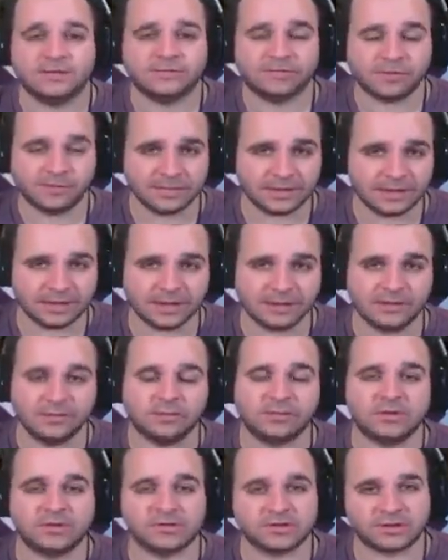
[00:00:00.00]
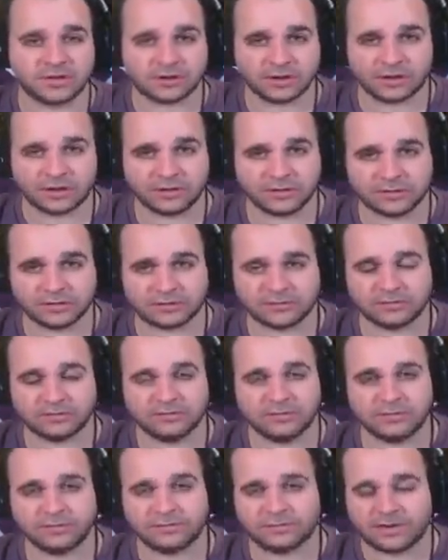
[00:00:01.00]
From here, we're just going to go to
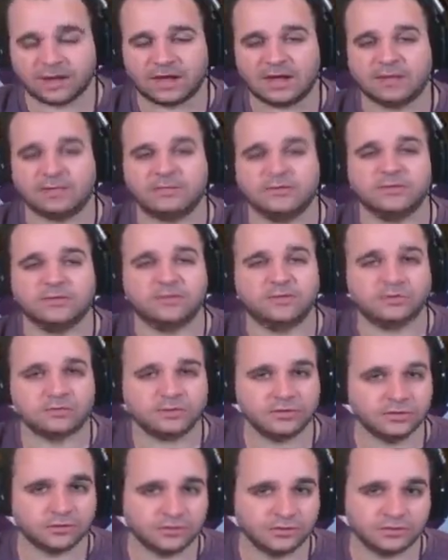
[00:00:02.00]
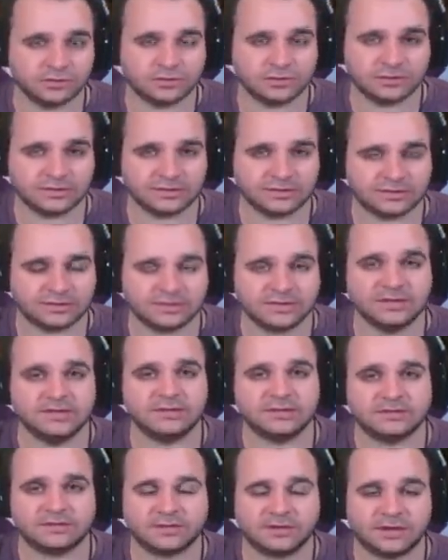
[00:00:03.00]
the farm, do the
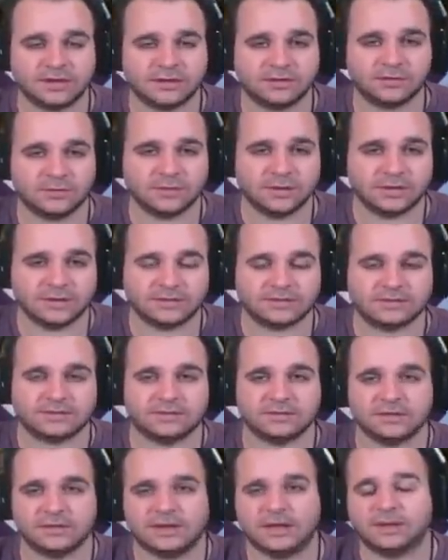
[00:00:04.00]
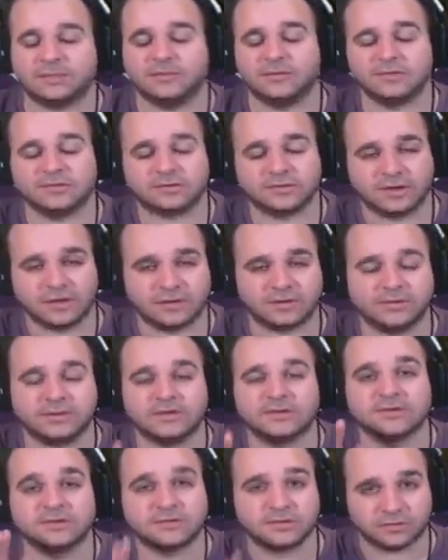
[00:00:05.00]
silly side quests, not side
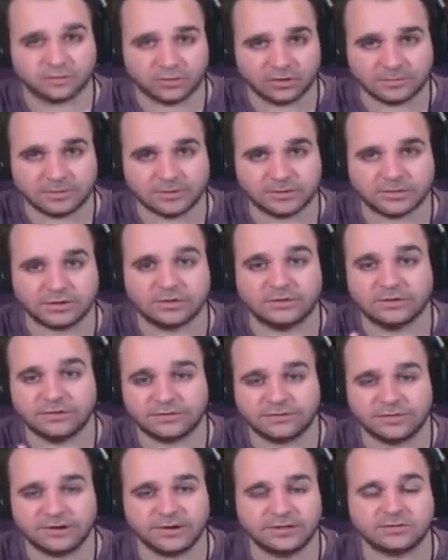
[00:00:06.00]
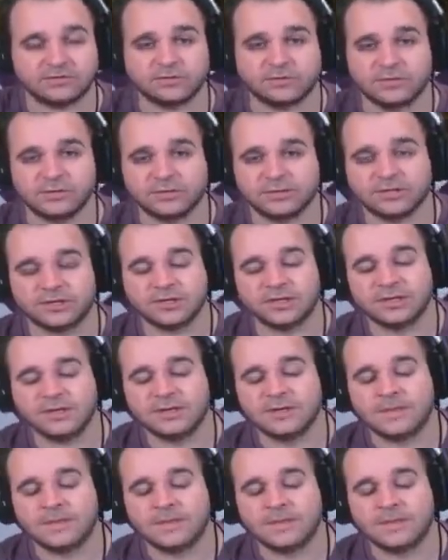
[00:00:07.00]
quests, story mission, I'll rephrase, story mission.